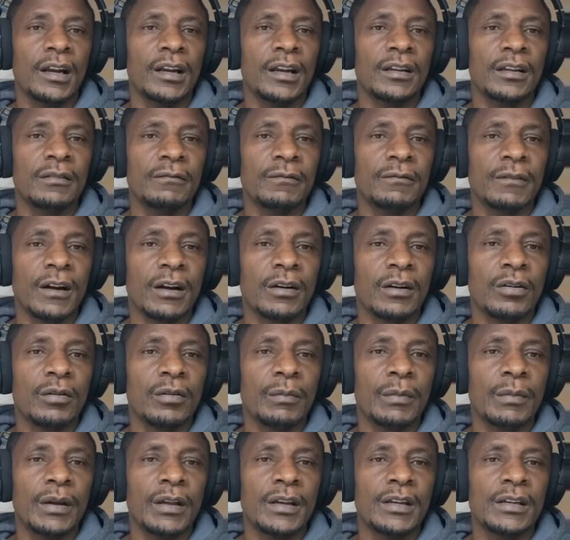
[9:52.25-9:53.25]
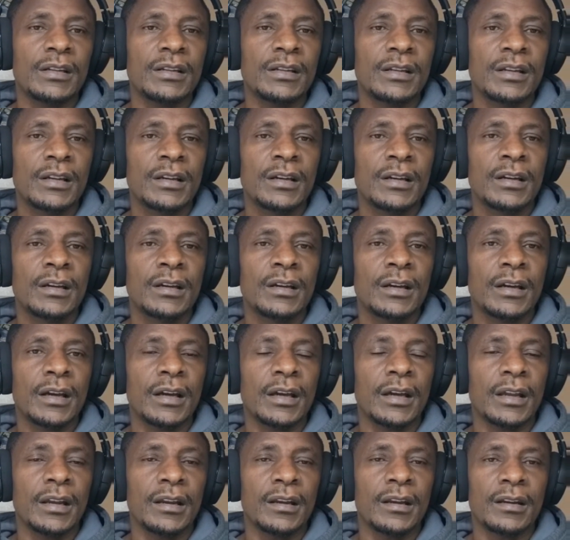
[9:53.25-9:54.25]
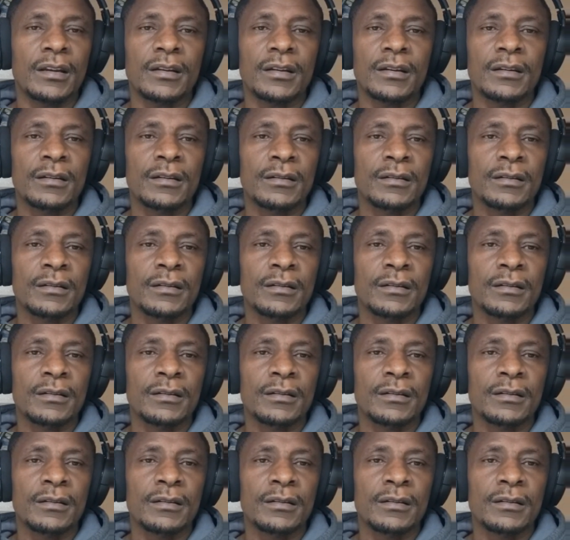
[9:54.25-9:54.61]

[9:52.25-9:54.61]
leave a comment, and